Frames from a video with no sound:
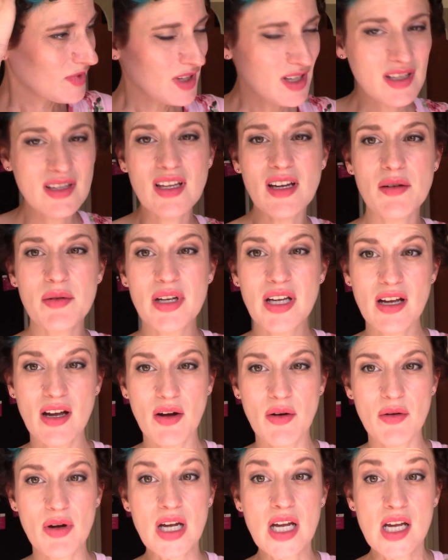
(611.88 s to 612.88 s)
There we
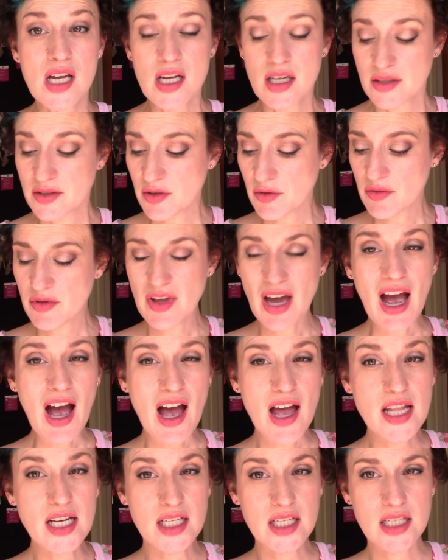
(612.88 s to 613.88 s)
go. So
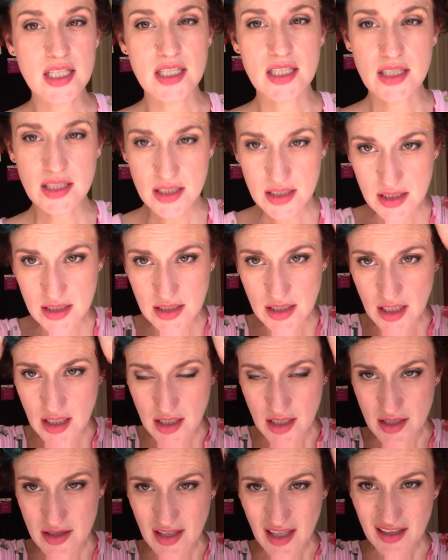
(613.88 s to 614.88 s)
that is
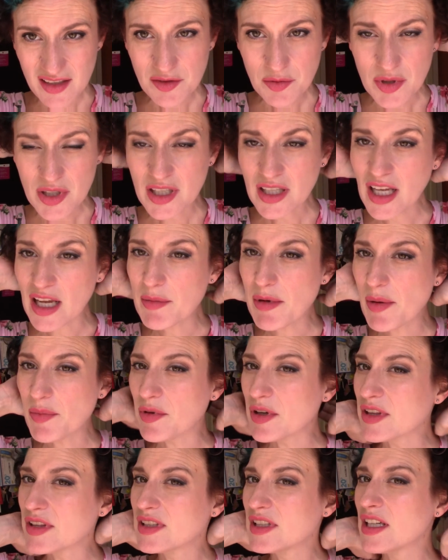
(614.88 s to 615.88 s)
what I came up
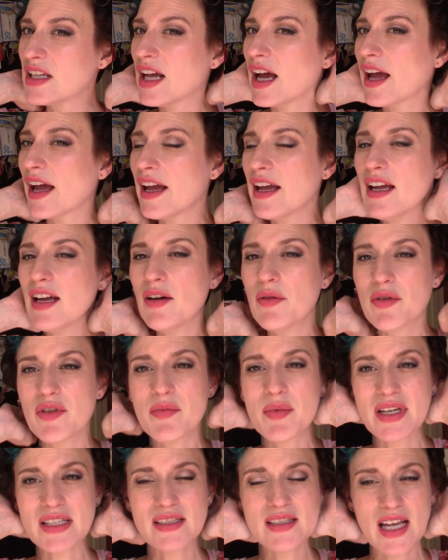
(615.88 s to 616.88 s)
with today with
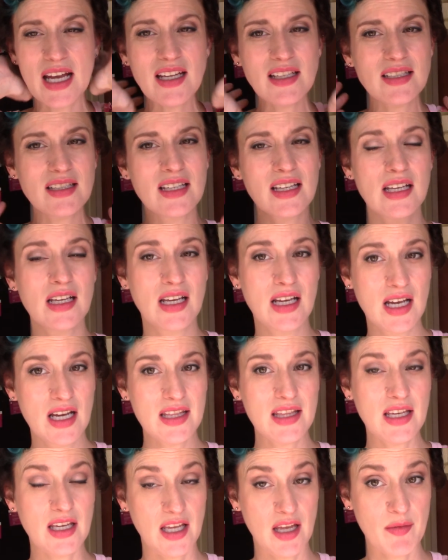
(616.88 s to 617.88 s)
my set. I
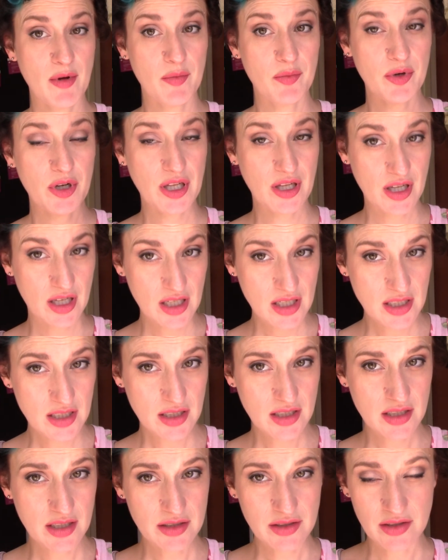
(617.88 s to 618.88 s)
think it came out pretty
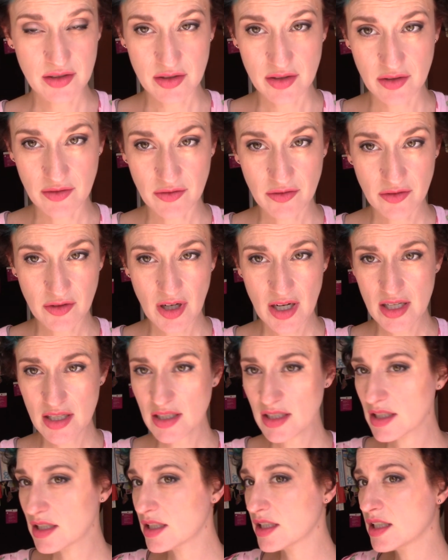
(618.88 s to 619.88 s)
good. This is the
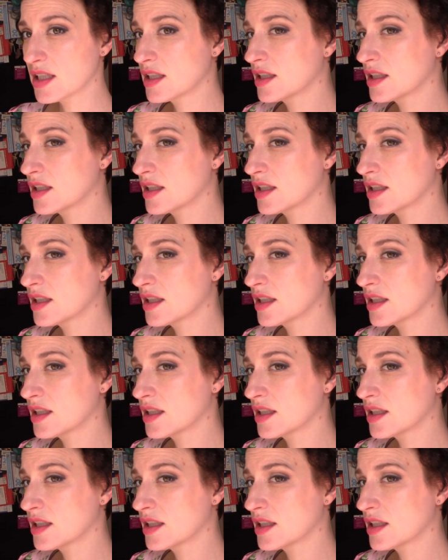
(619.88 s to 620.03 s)
front.